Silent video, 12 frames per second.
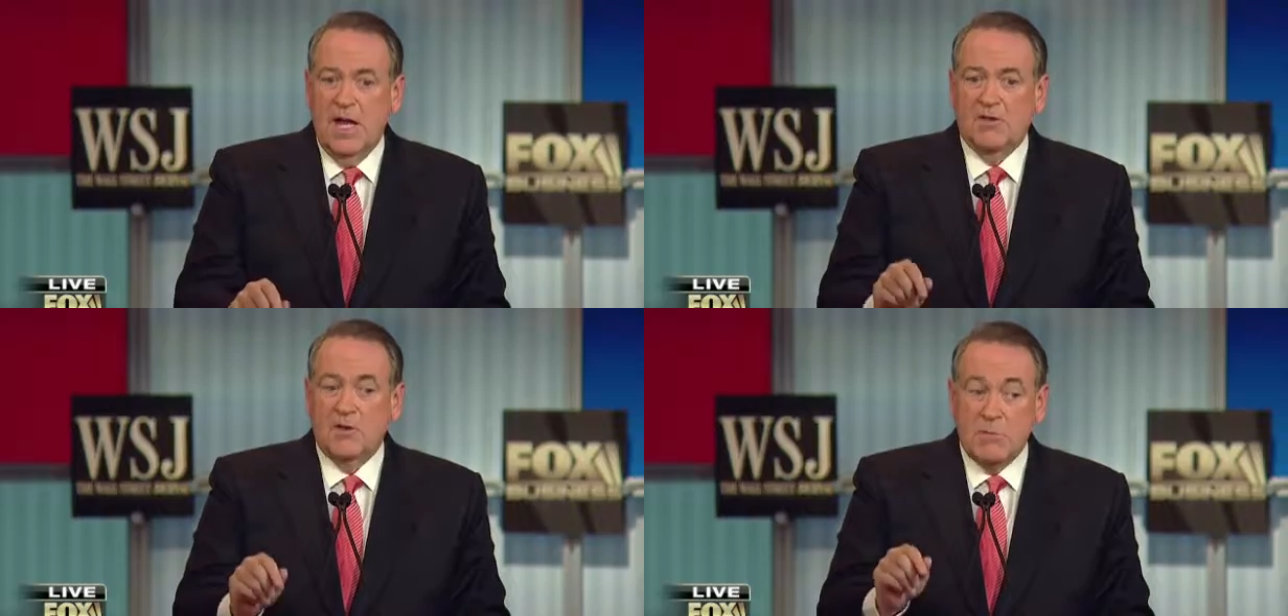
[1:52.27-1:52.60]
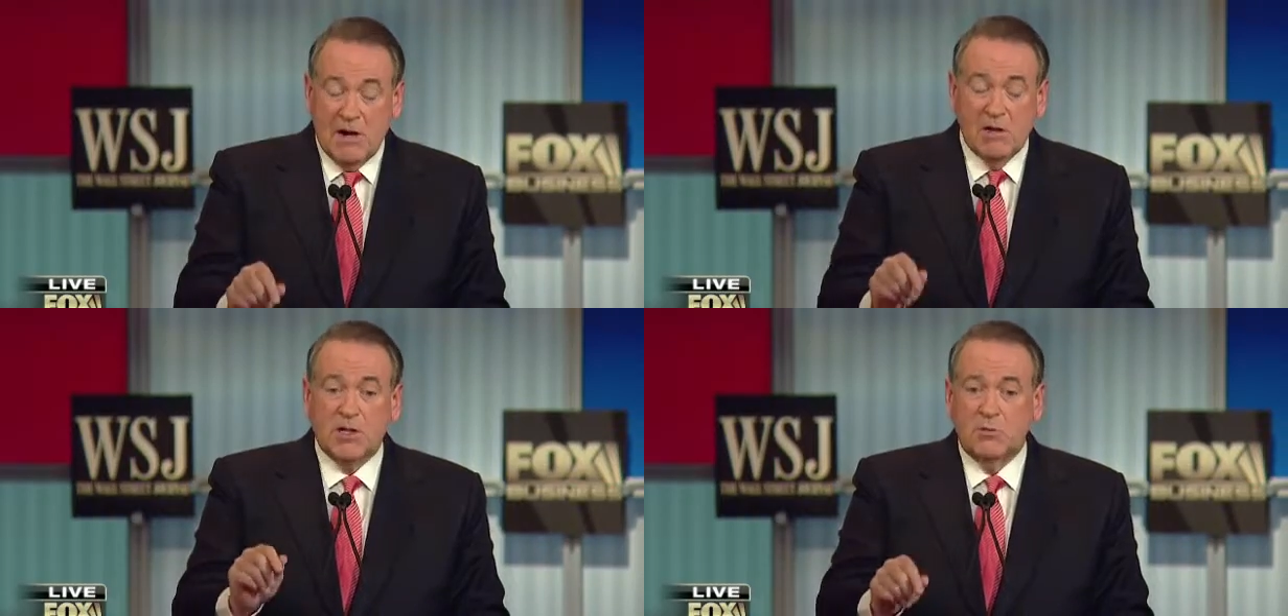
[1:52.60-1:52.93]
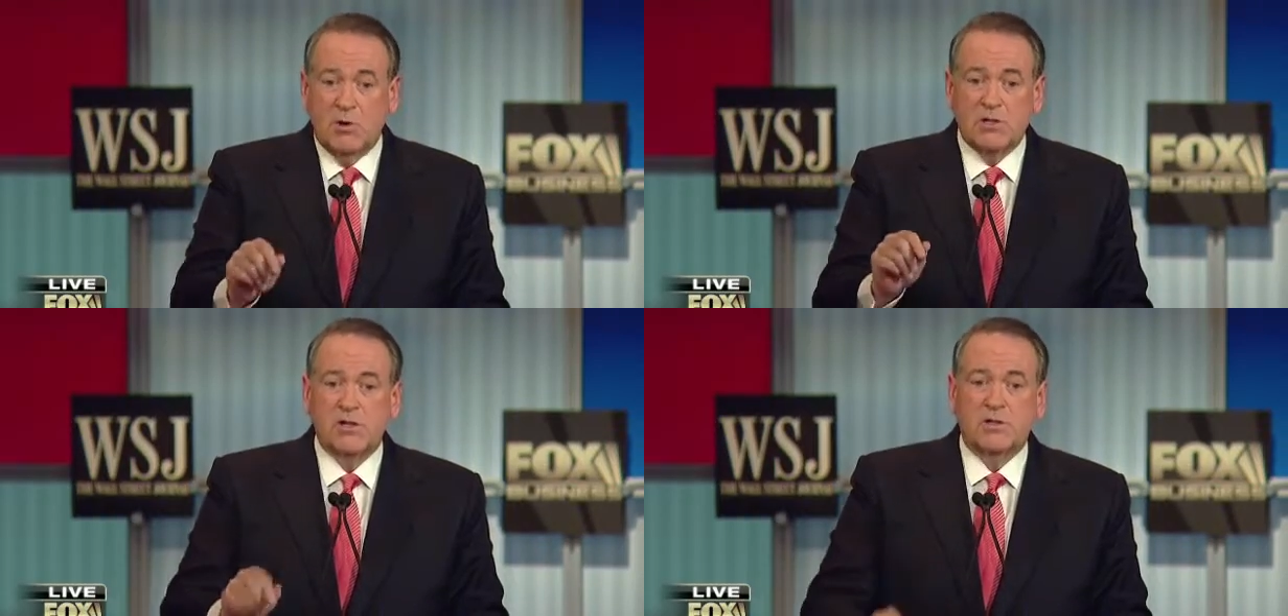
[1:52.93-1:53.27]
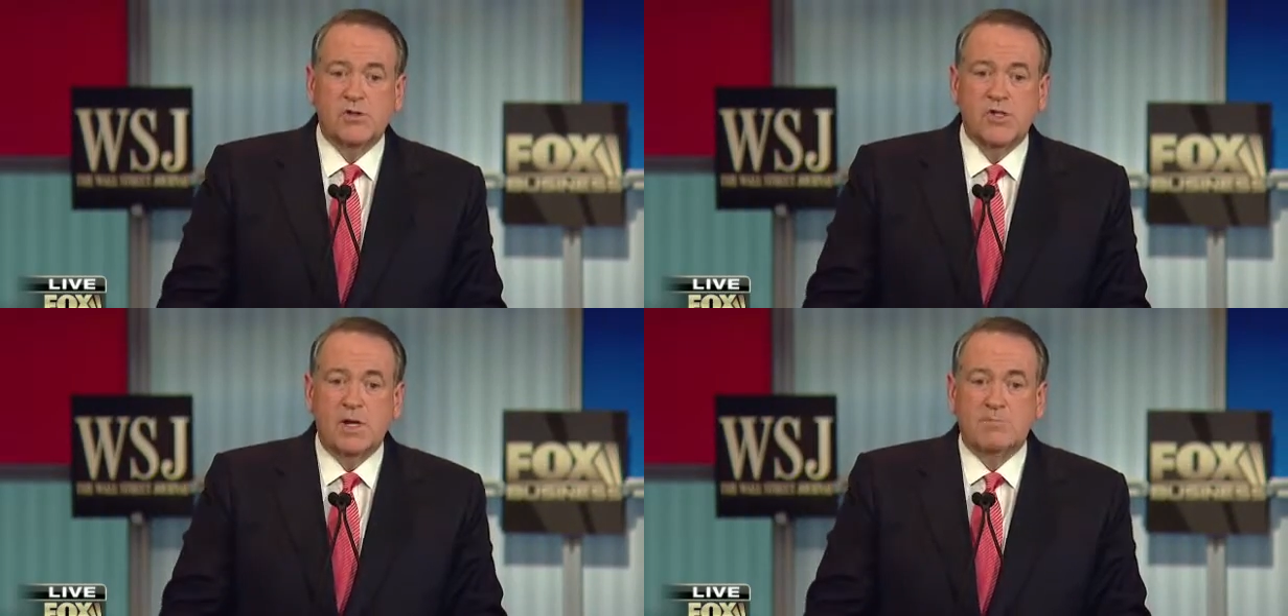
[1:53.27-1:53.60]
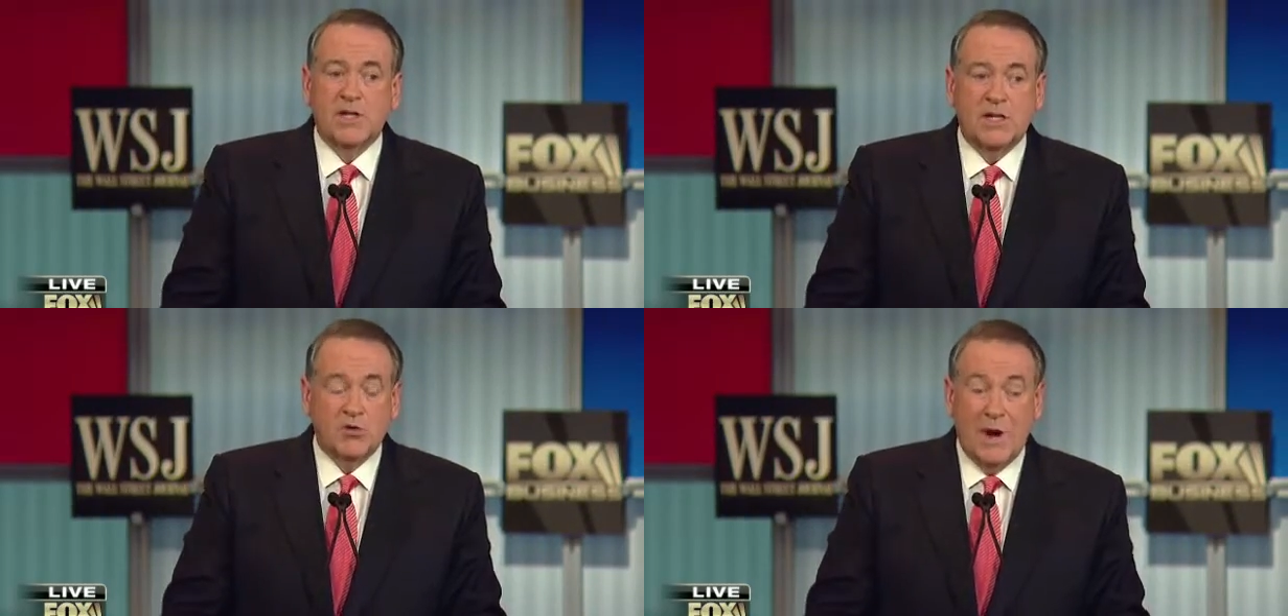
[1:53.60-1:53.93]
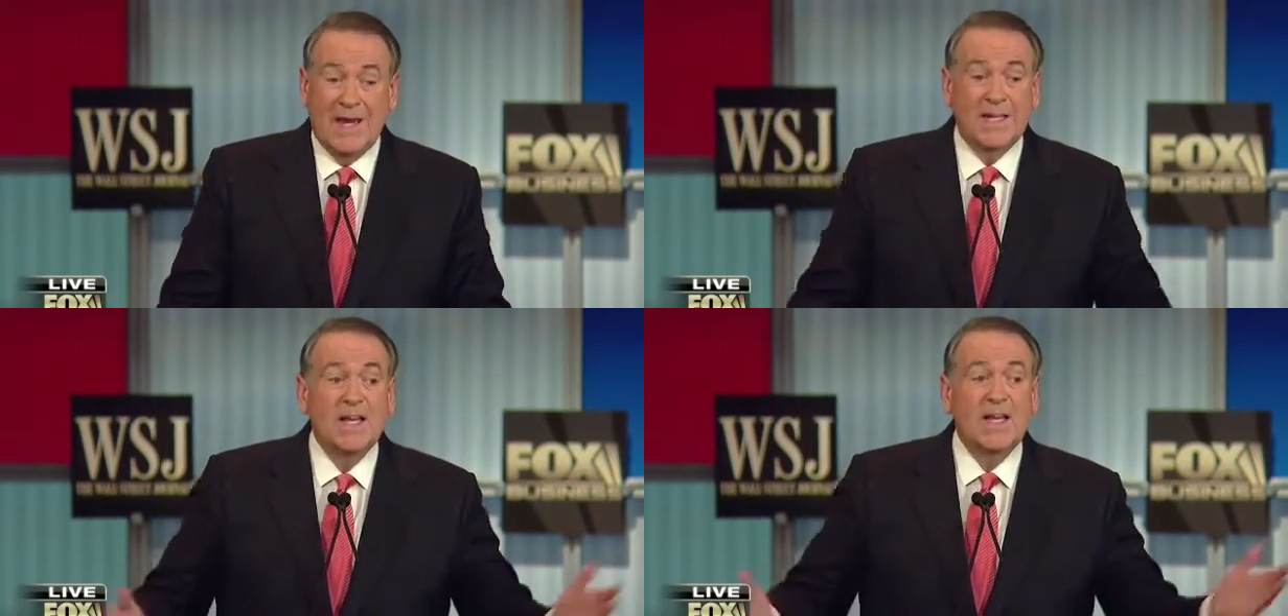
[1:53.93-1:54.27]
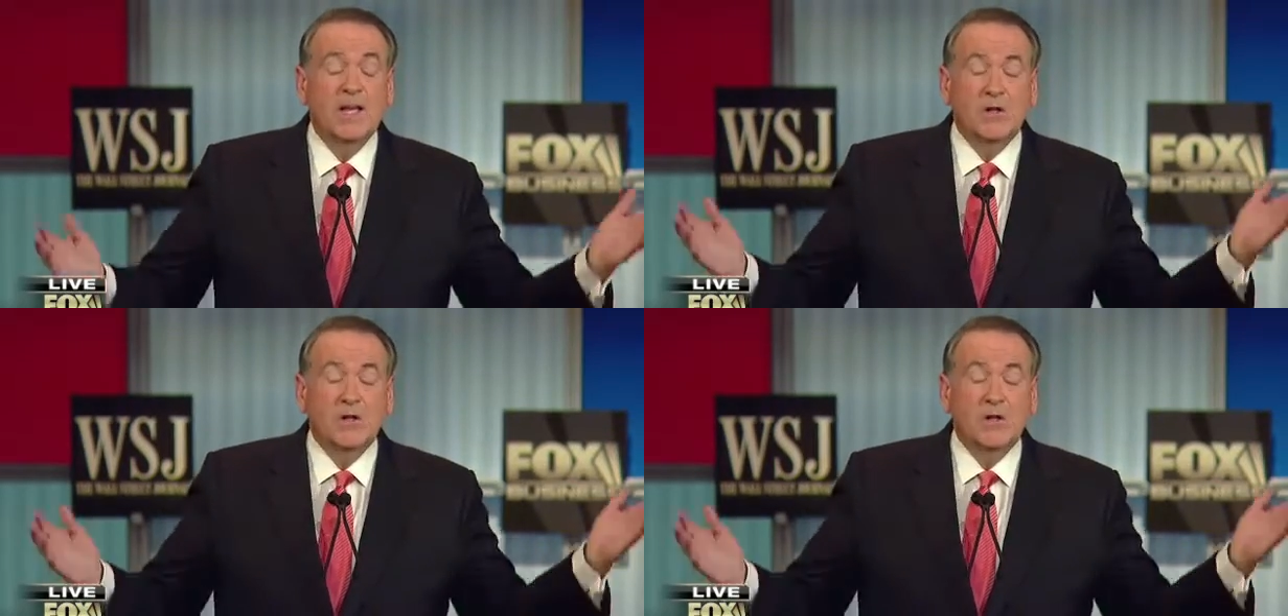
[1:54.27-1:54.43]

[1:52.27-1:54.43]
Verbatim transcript: And if America wants to do something great,